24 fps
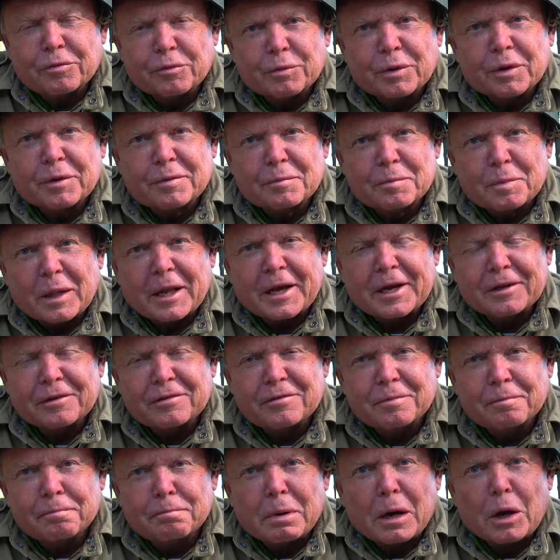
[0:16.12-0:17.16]
to
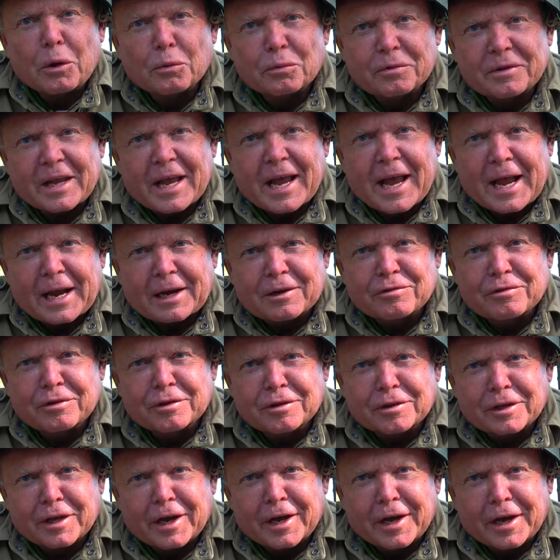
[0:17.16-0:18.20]
replace
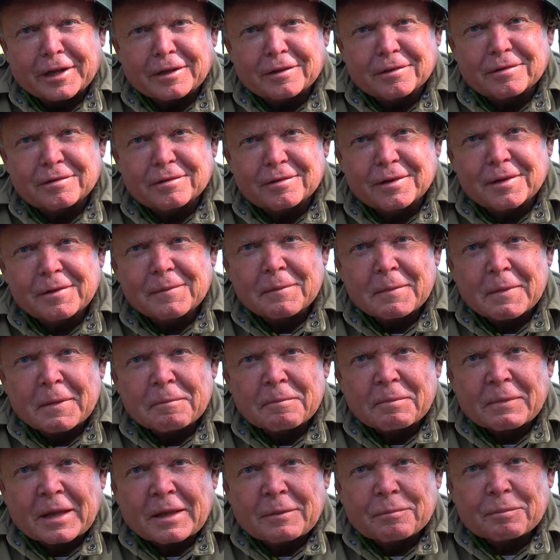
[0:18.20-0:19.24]
bolt-action guns.
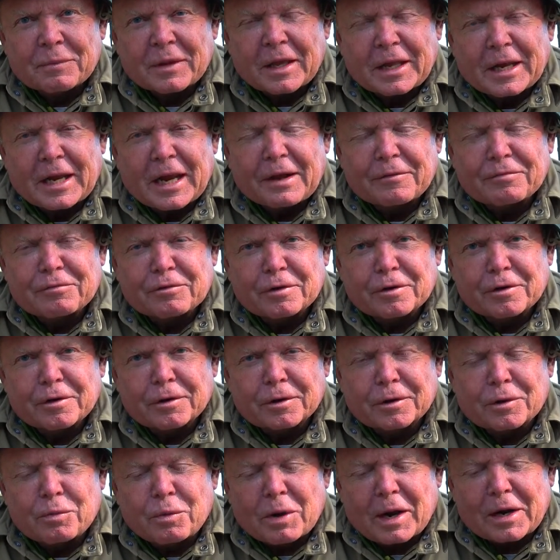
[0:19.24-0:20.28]
And after
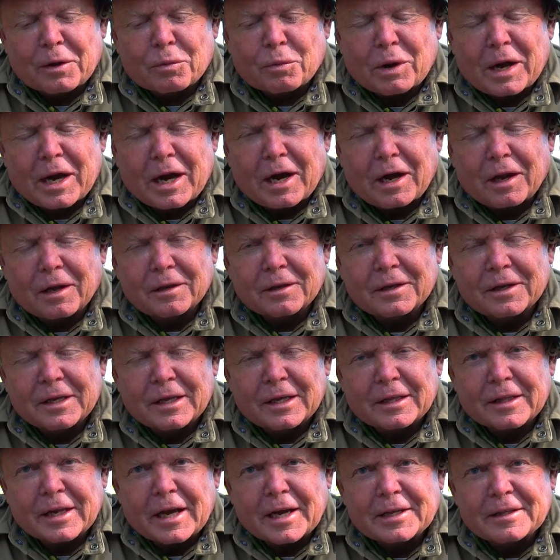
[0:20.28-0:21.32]
quite a while,
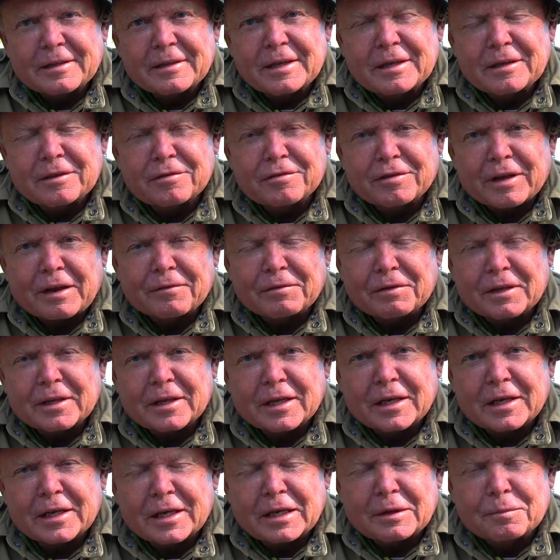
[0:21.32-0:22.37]
in
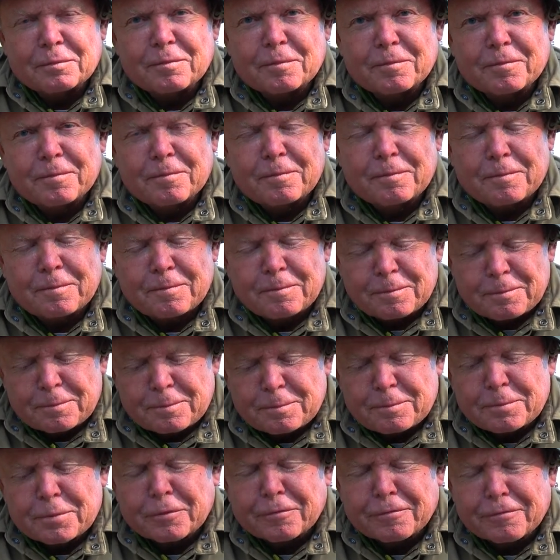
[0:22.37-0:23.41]
1917, he
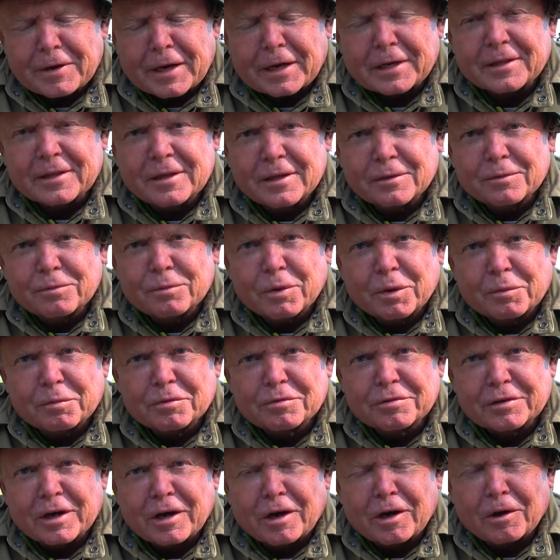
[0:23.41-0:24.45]
perfected what
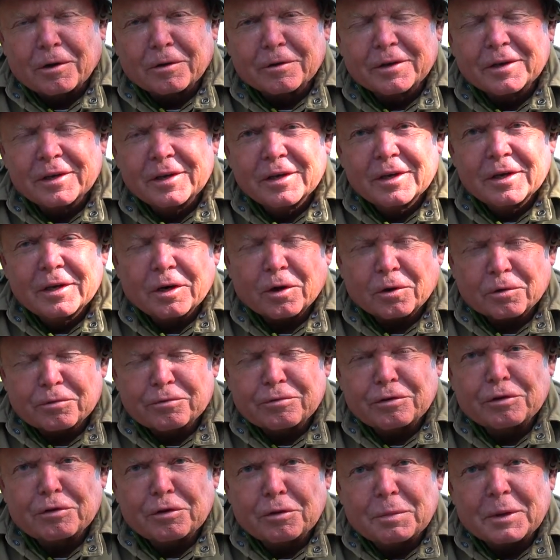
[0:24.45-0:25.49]
was called, or
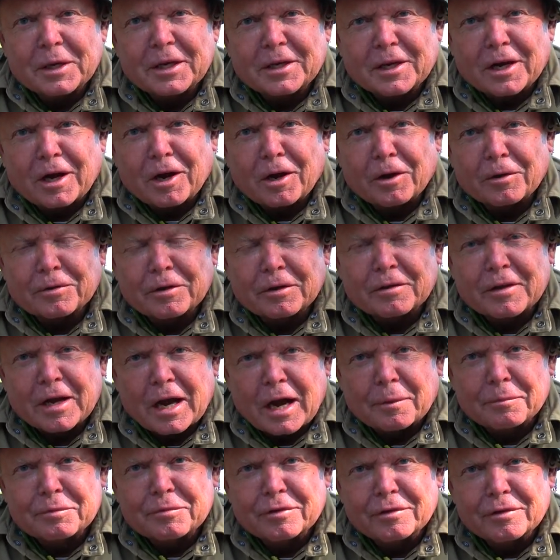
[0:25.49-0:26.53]
soon to be called, the
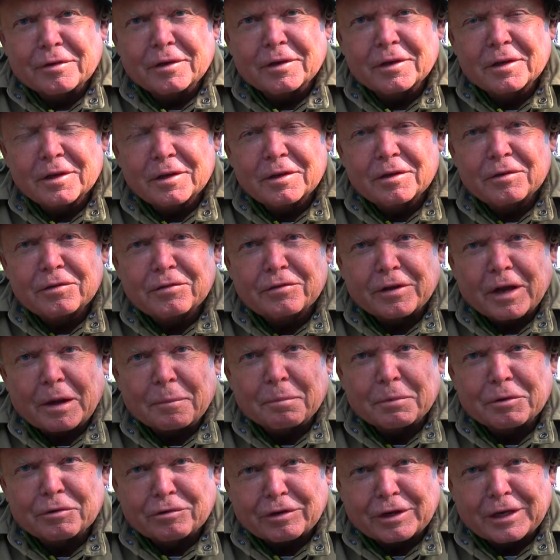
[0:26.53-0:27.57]
Thompson
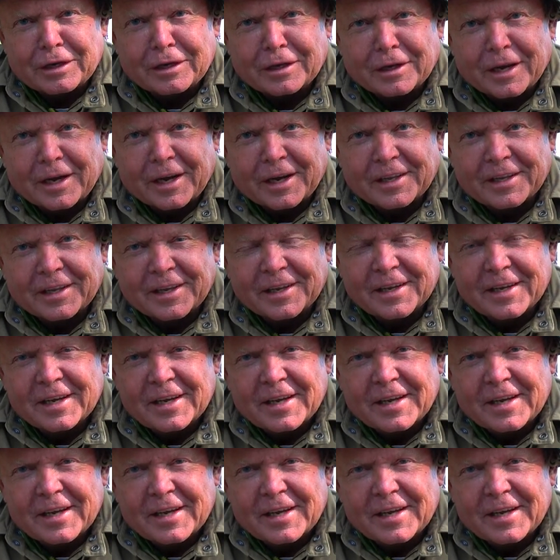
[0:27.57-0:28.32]
Sub-machine Gun.